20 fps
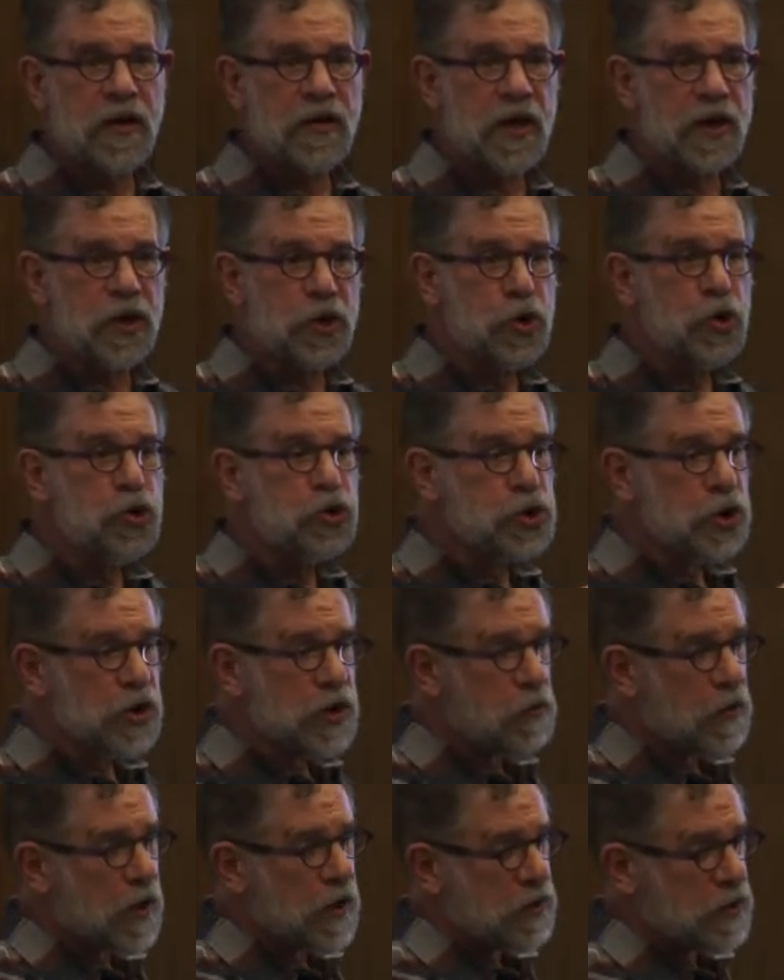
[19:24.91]
and then
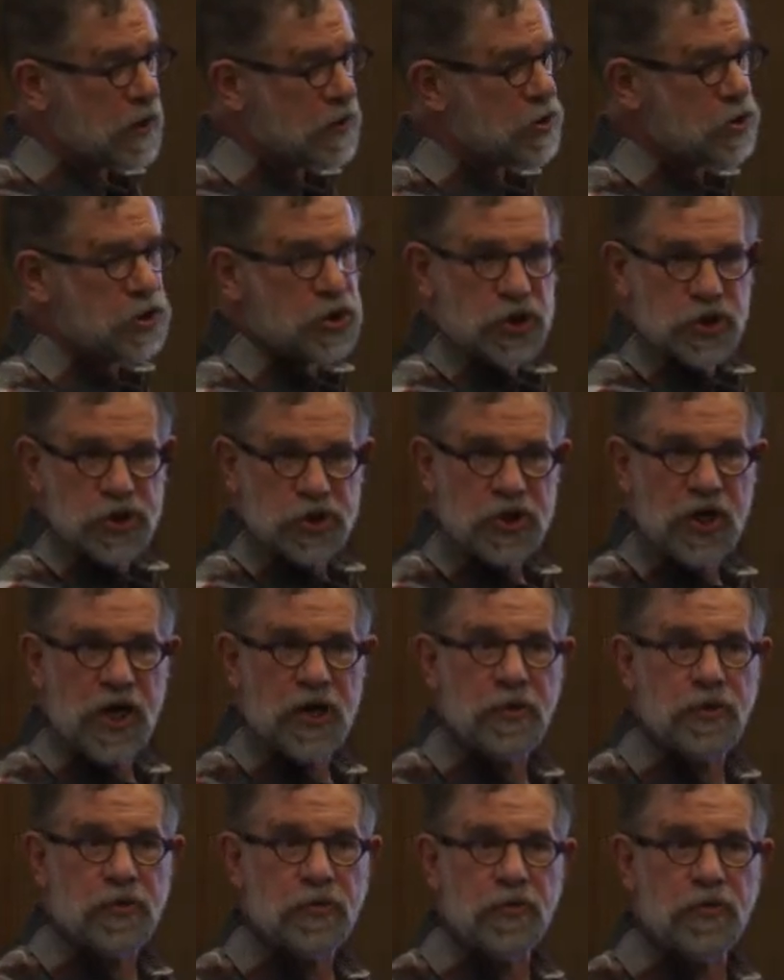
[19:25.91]
usually what it does is just
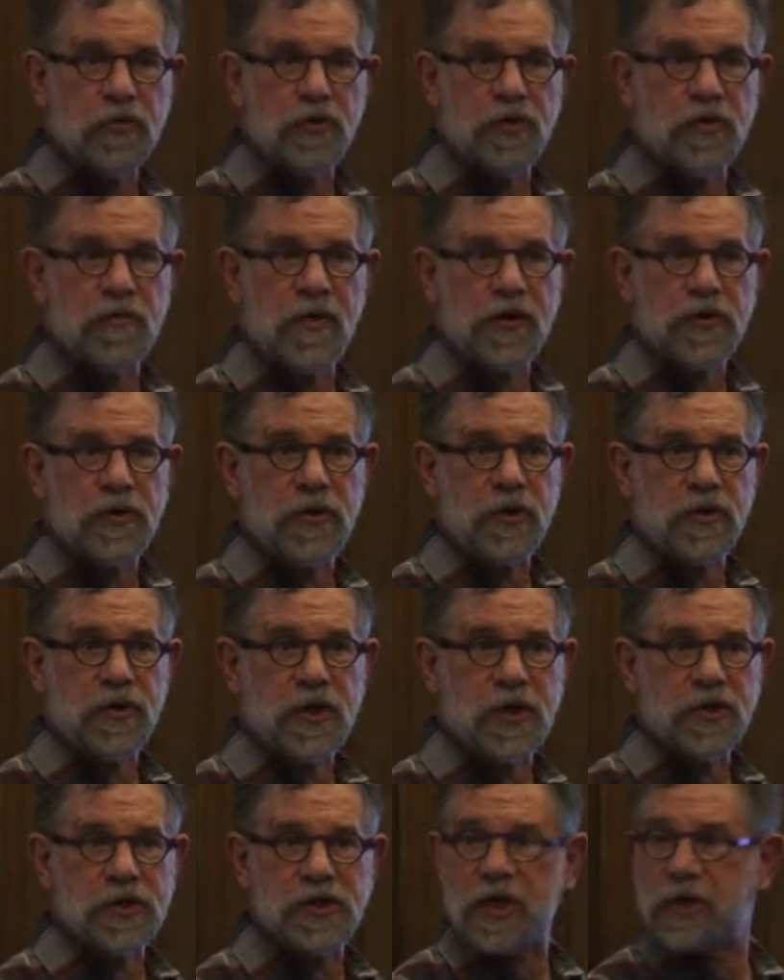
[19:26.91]
chain through to the method on
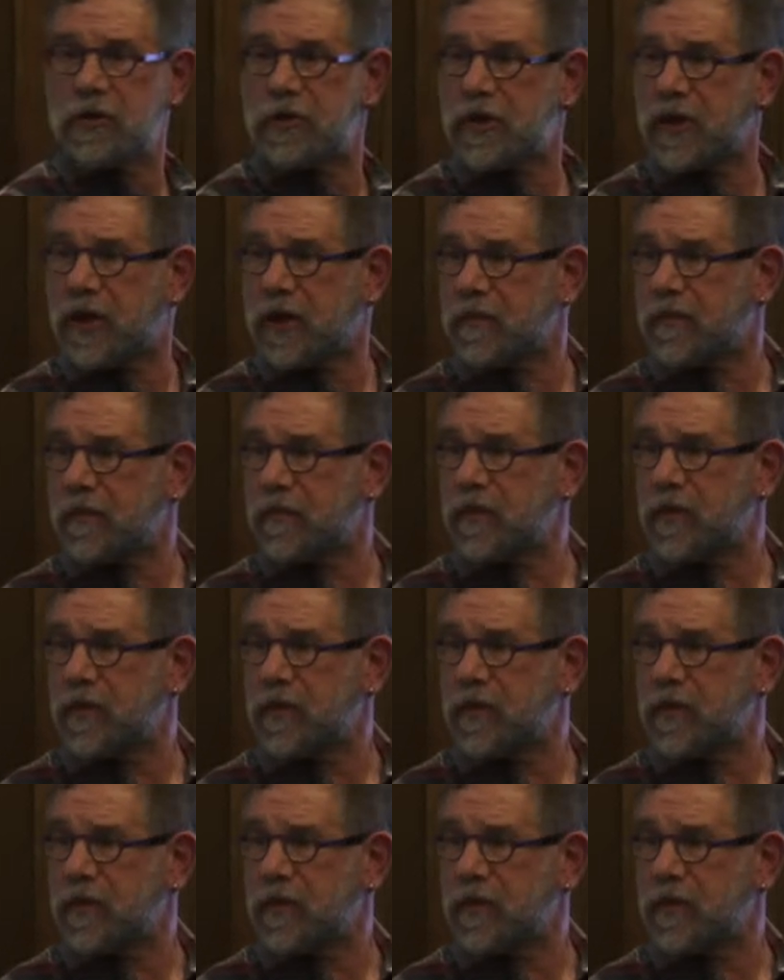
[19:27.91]
the contained thing.